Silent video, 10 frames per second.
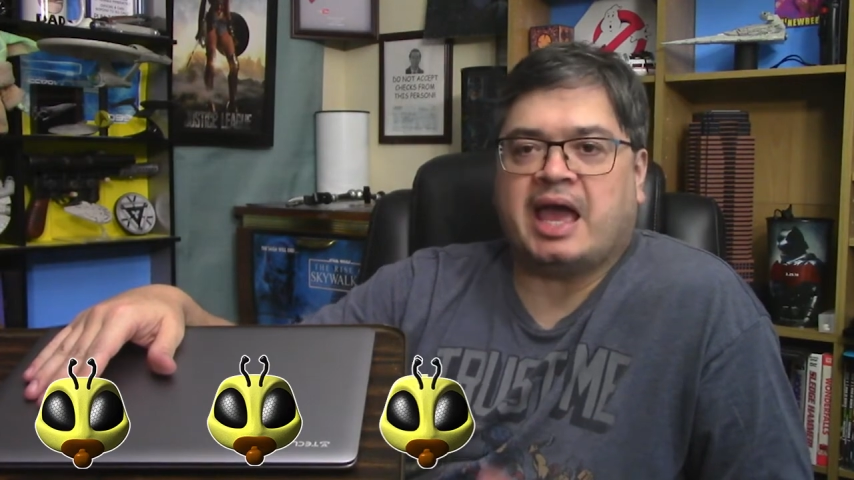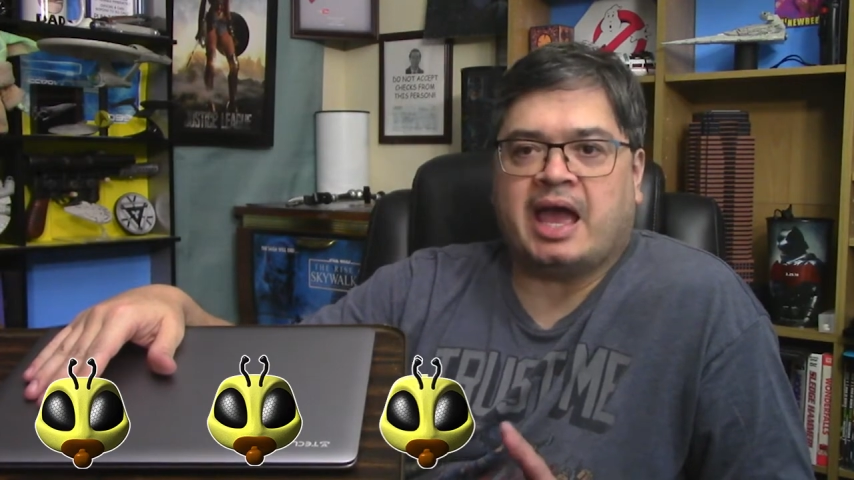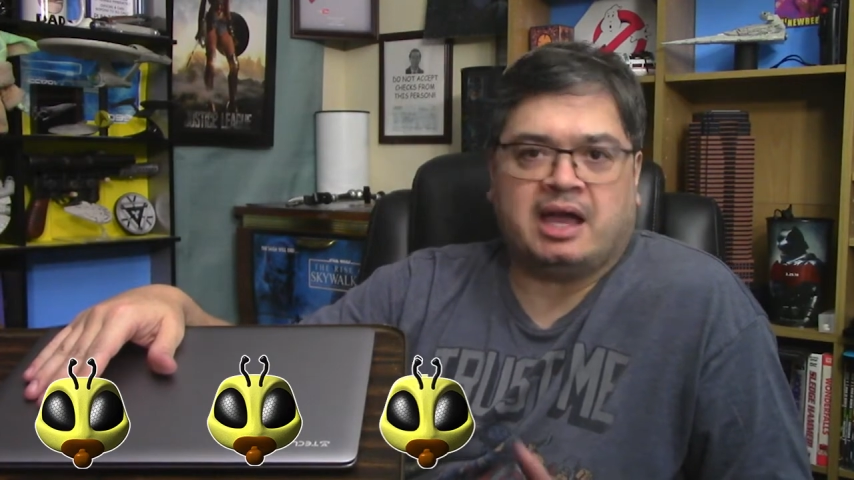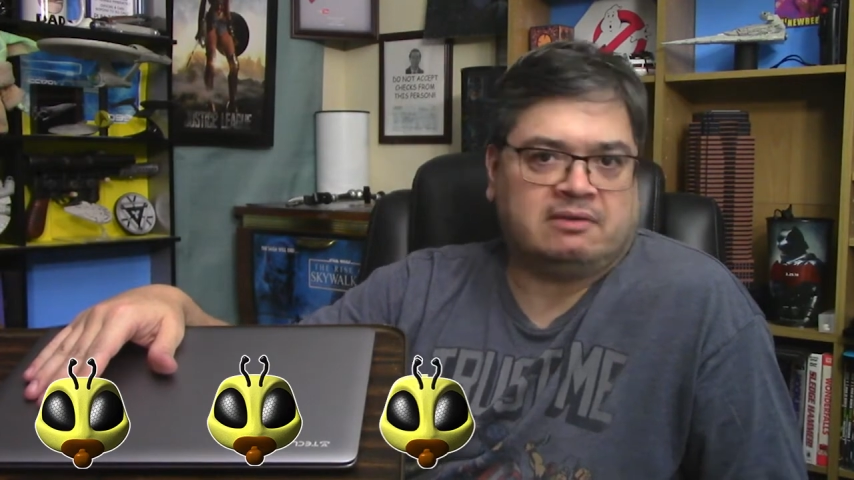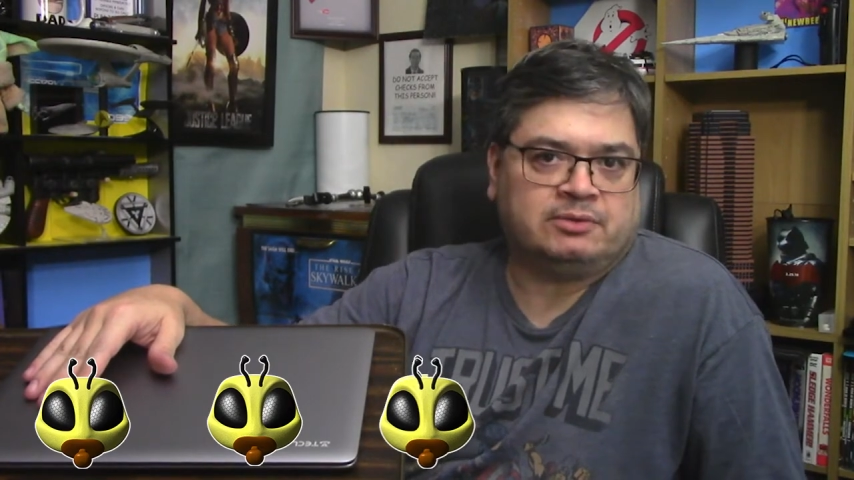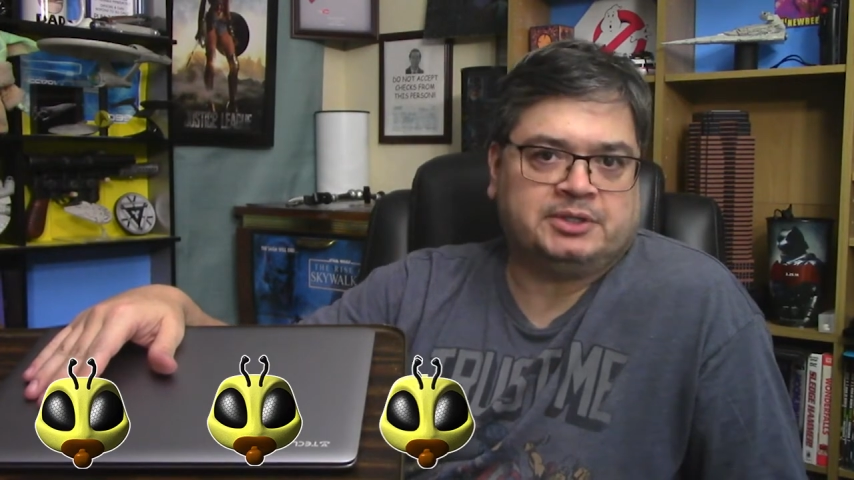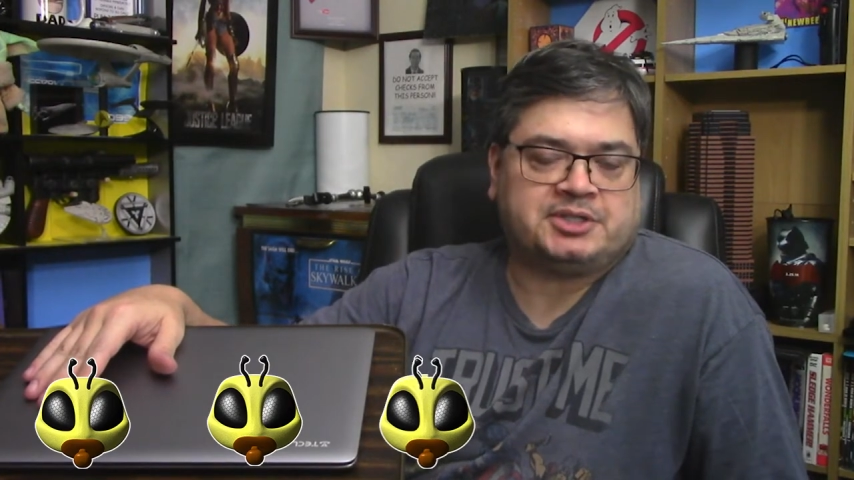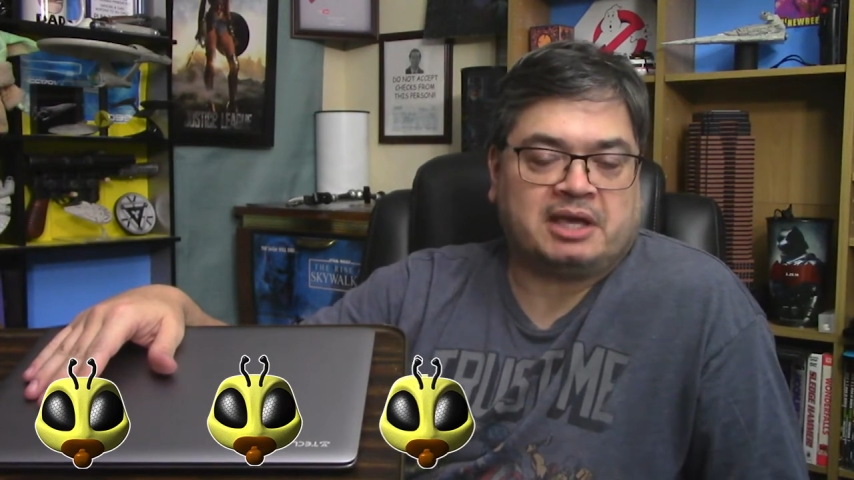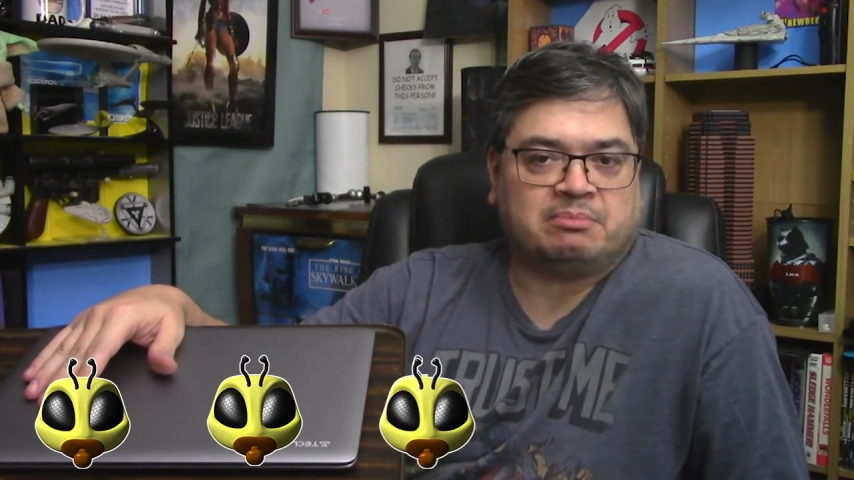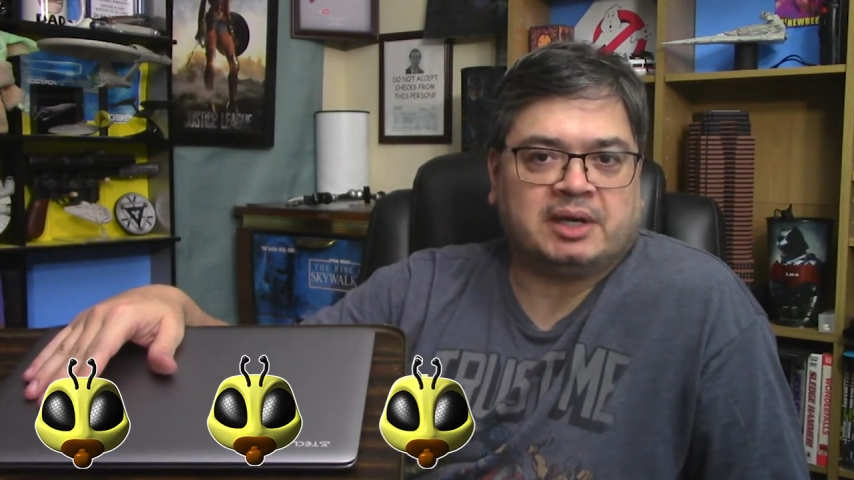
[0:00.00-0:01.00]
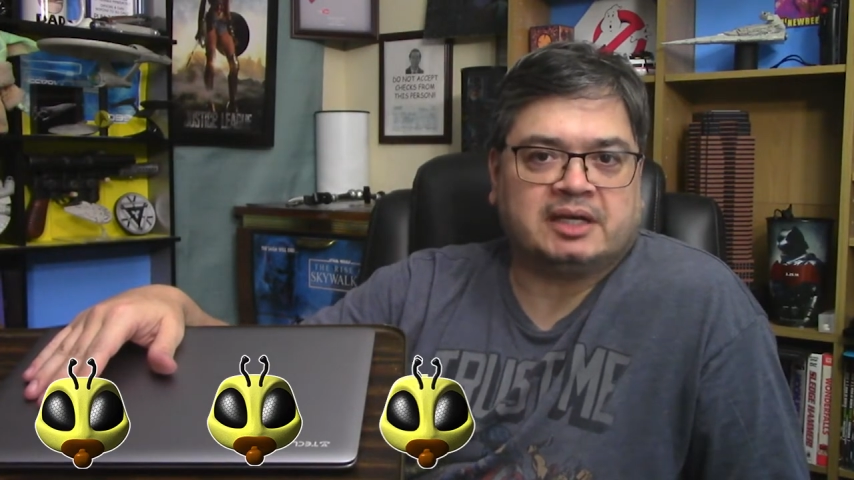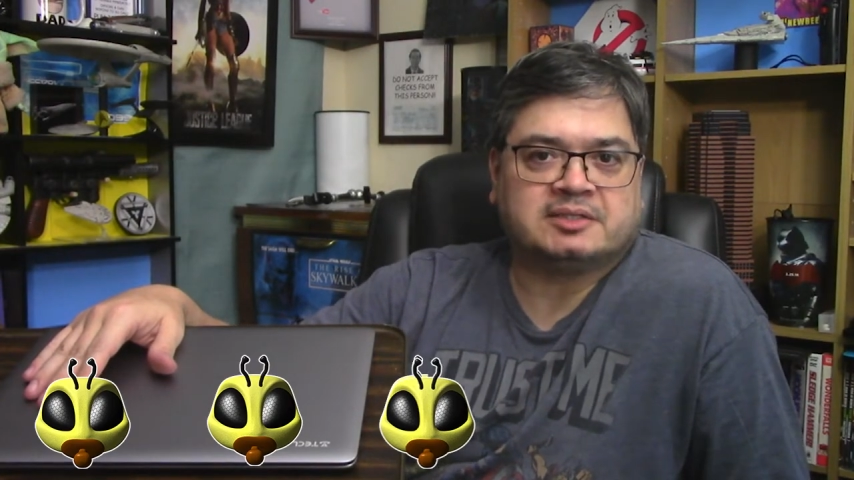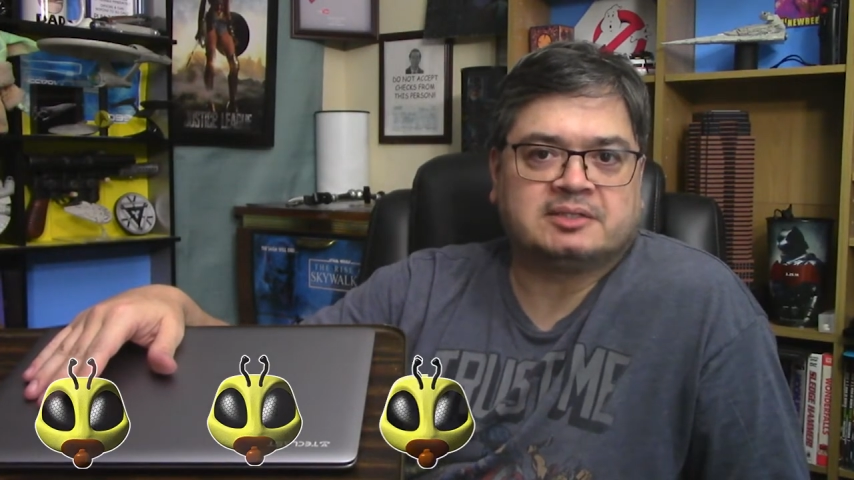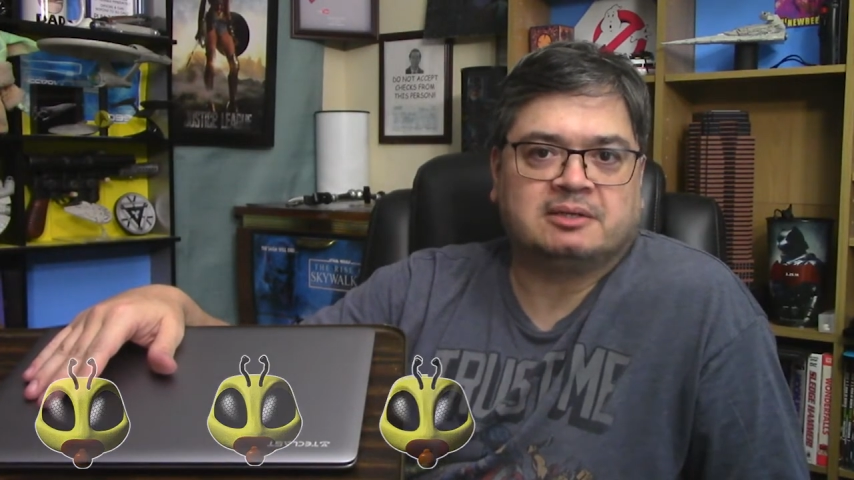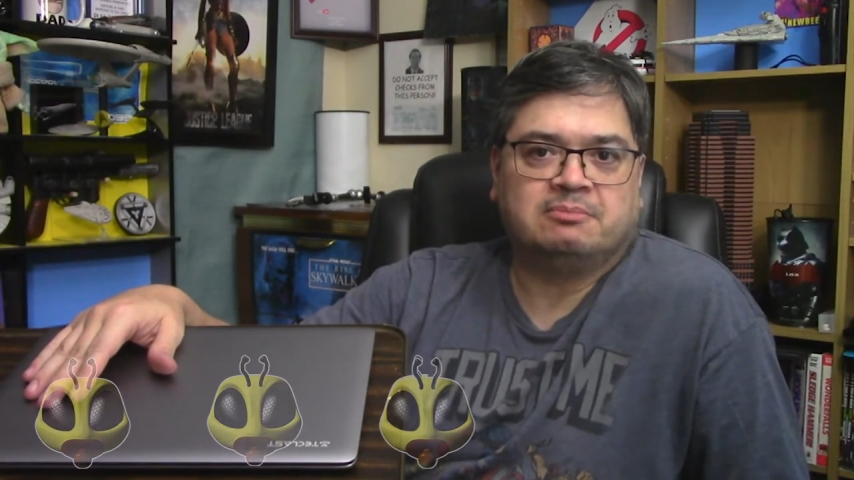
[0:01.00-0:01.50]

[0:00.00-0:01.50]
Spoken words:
average at best,